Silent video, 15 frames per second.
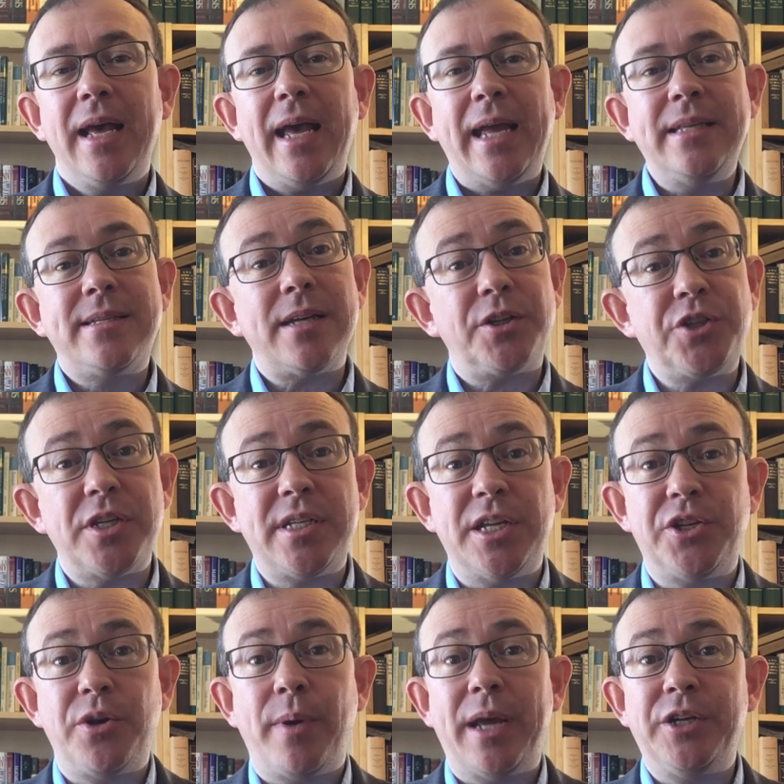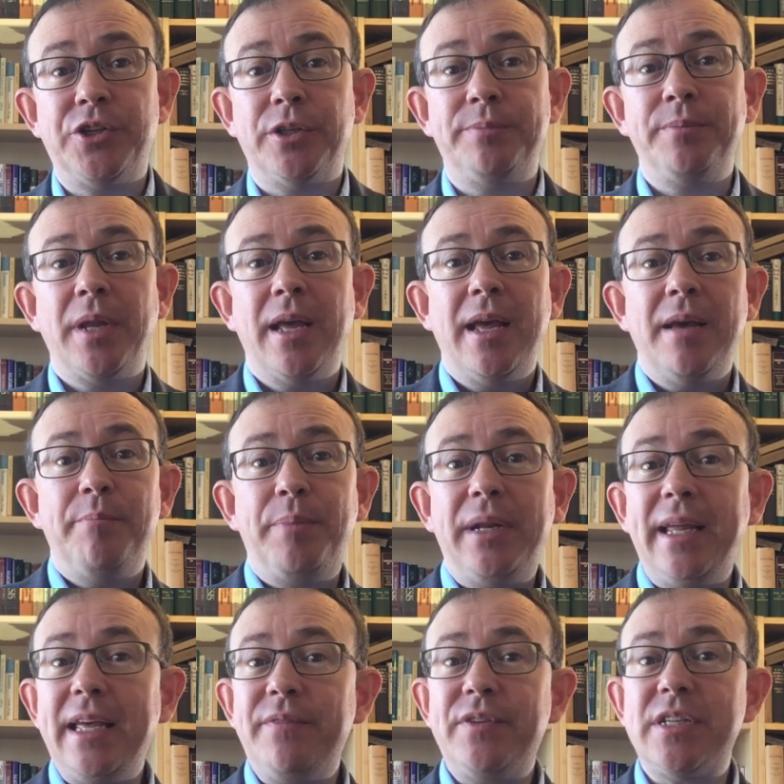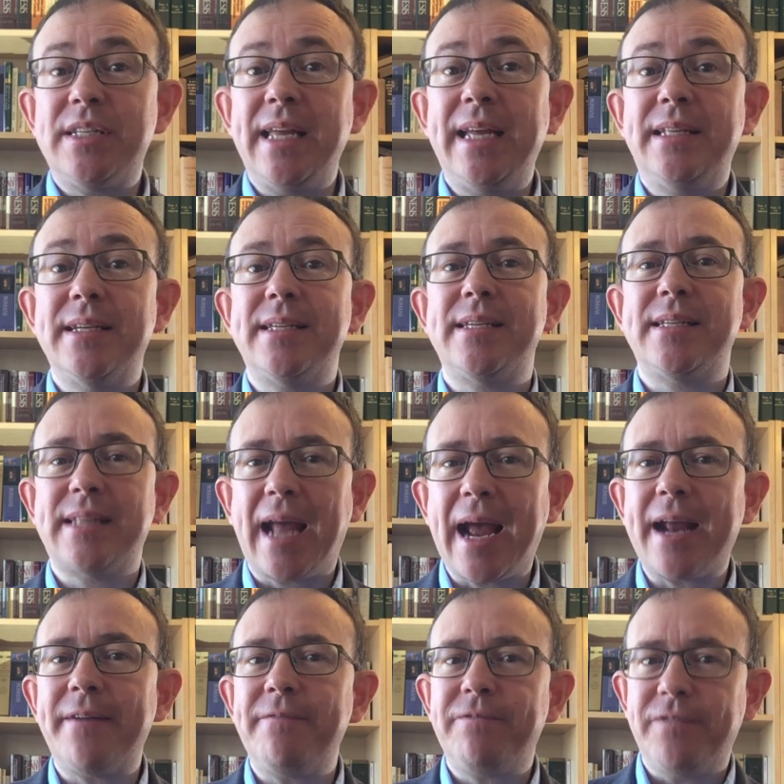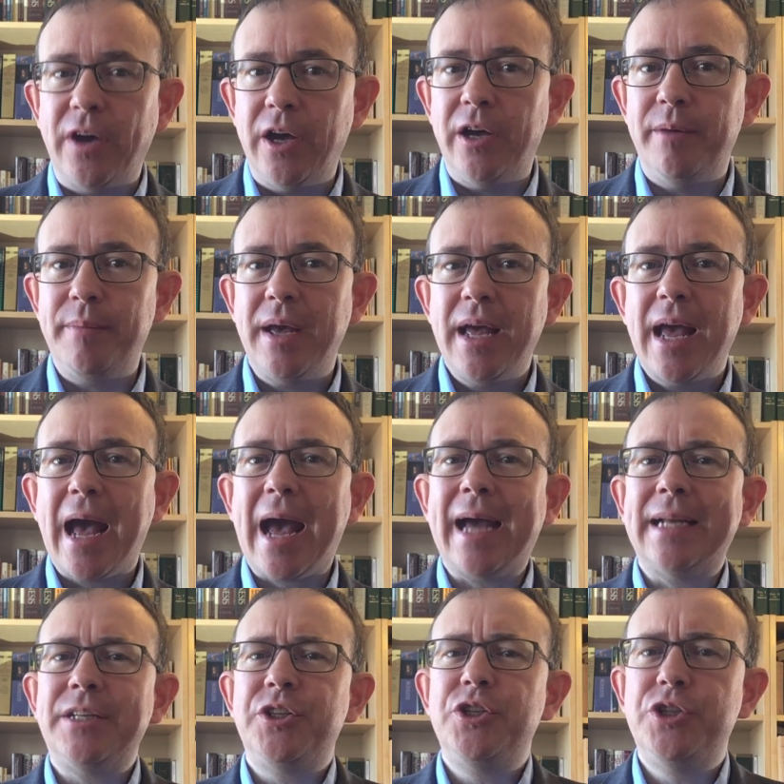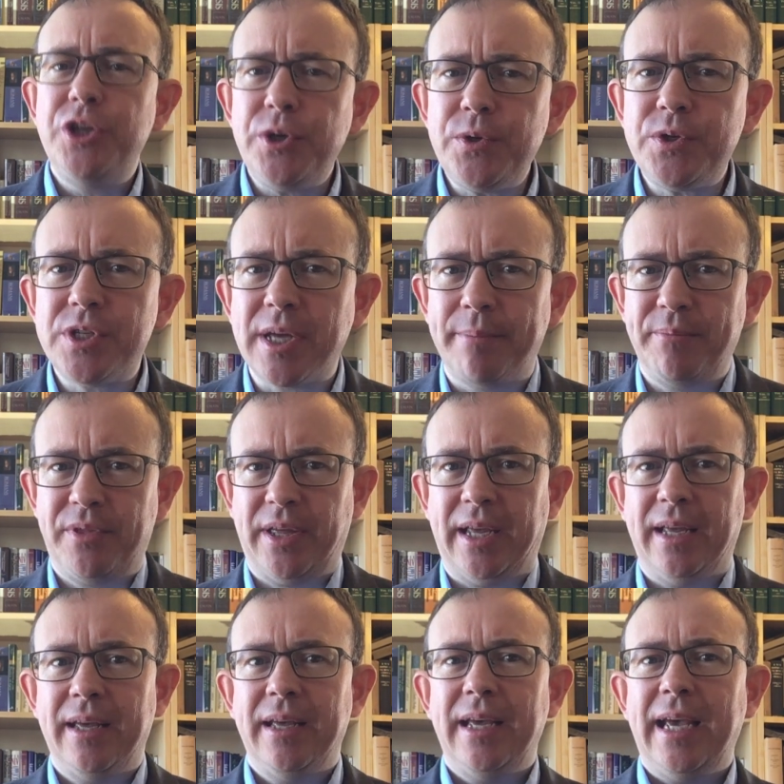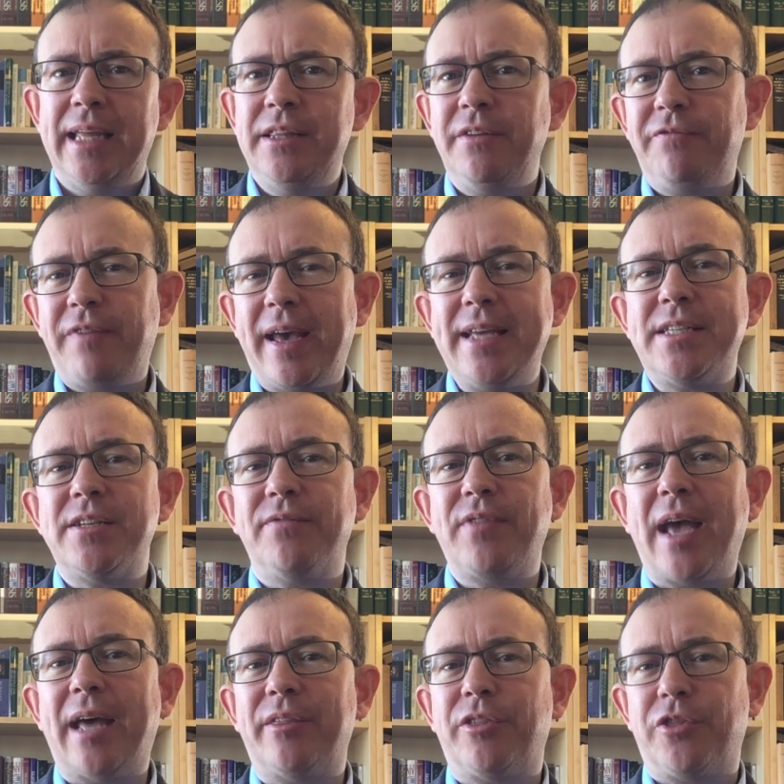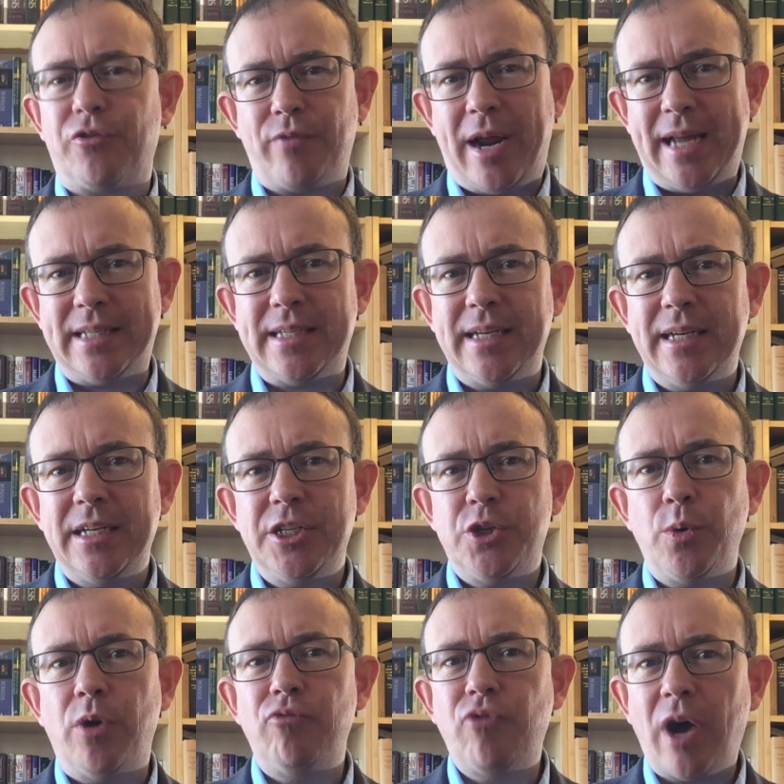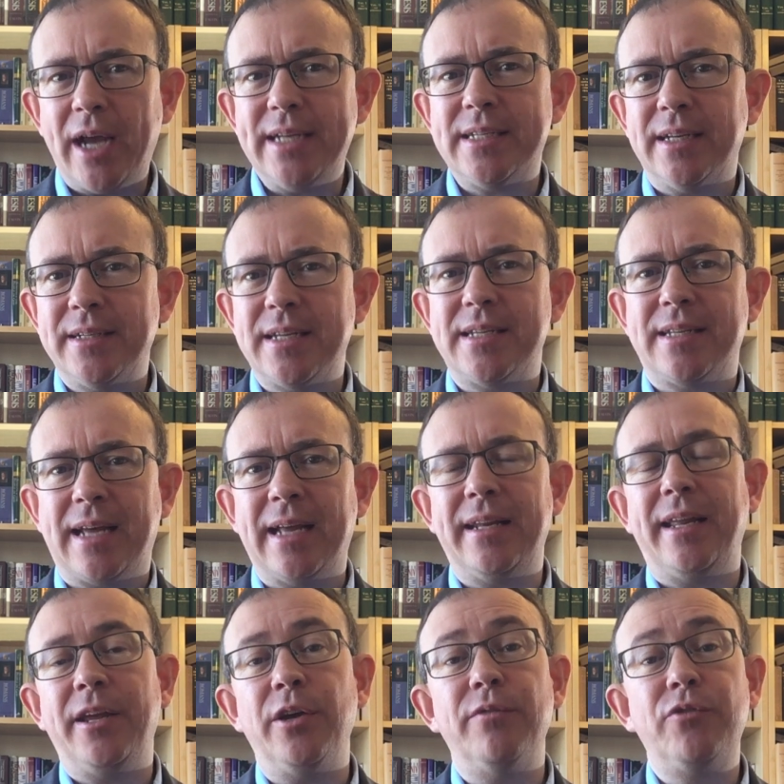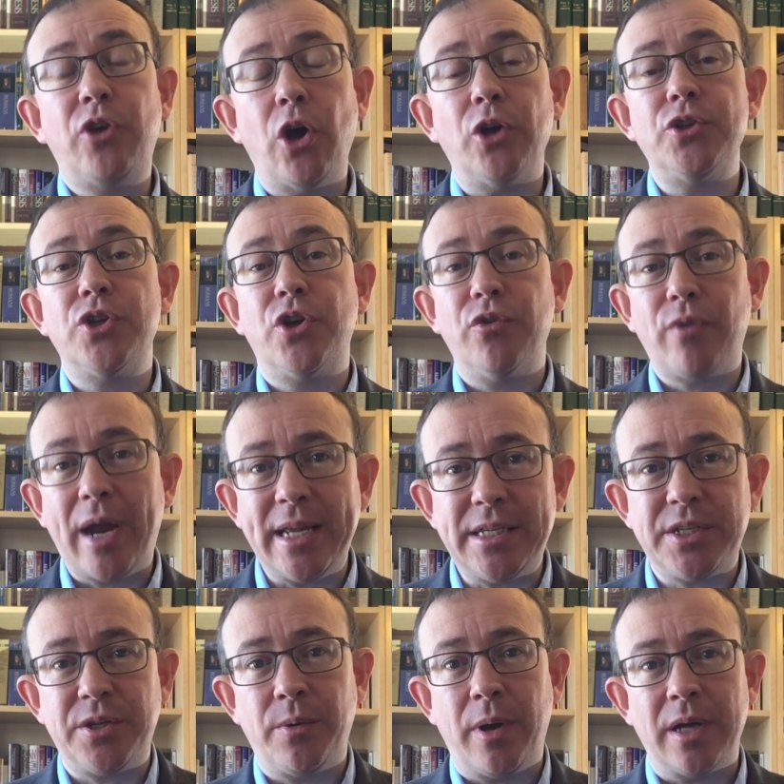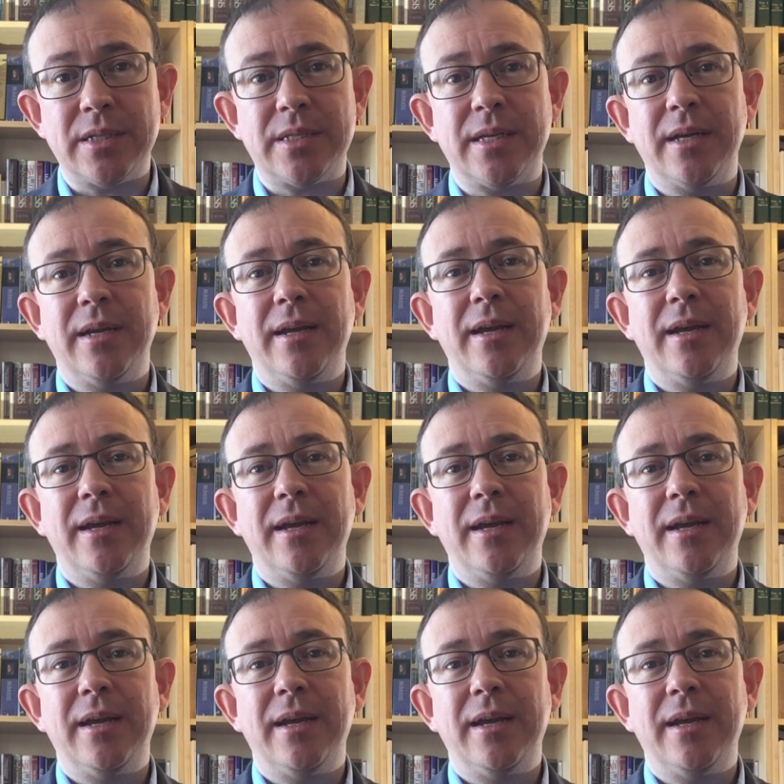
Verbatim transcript: In such a situation, believers need to stand firm and do something in the face of that threat to a right understanding of God's grace to us